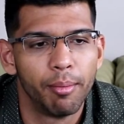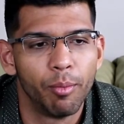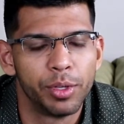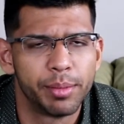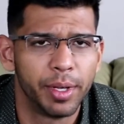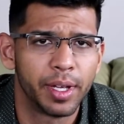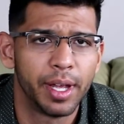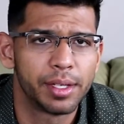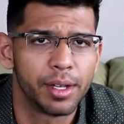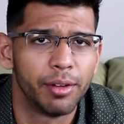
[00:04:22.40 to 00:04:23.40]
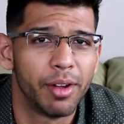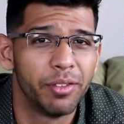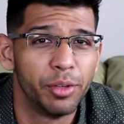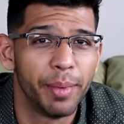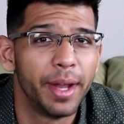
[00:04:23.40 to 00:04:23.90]
was a big case on
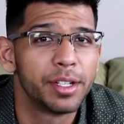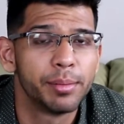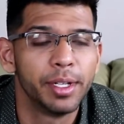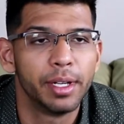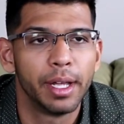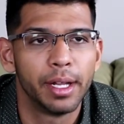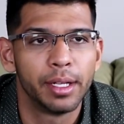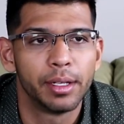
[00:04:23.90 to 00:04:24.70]
revenue management, and